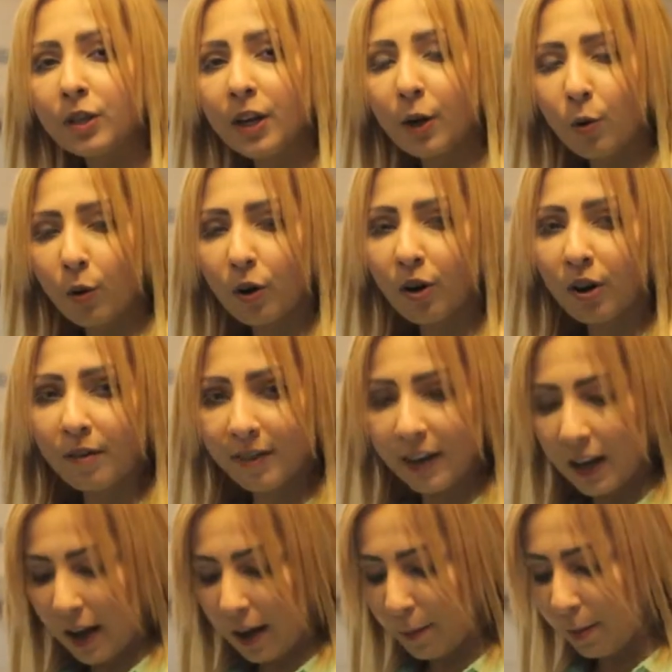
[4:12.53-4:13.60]

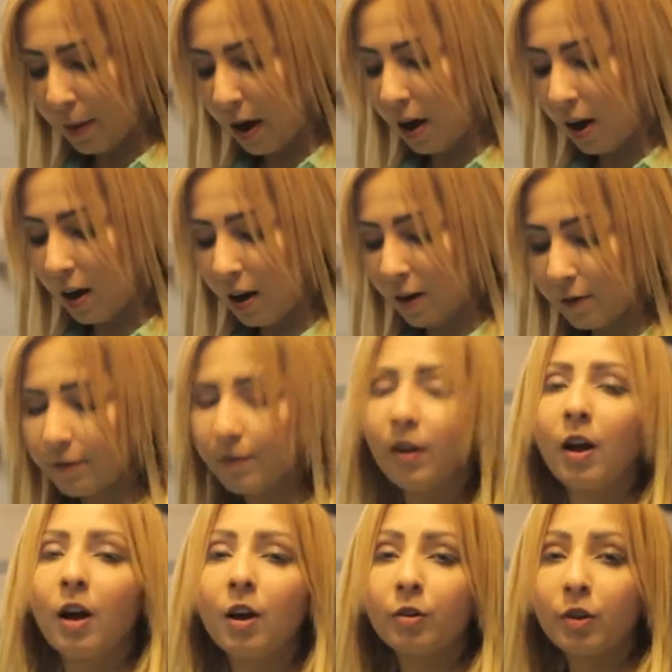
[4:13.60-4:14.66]
1/4 cup of
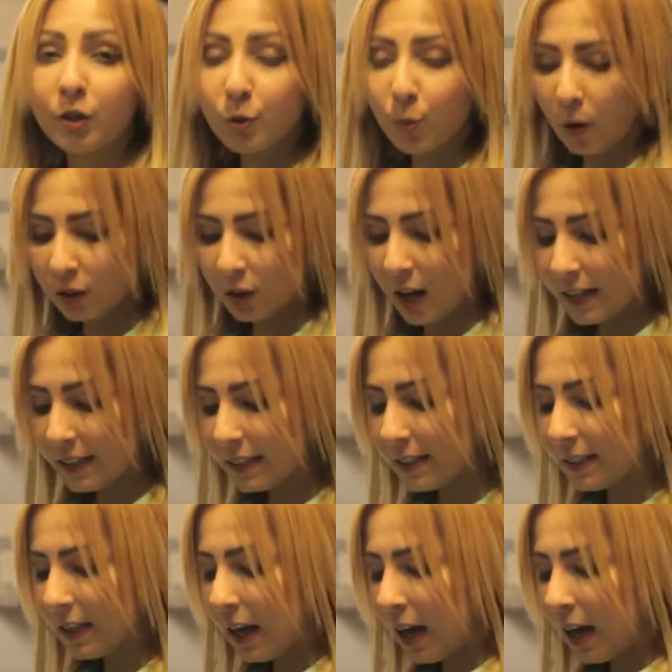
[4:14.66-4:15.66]
crushed walnuts,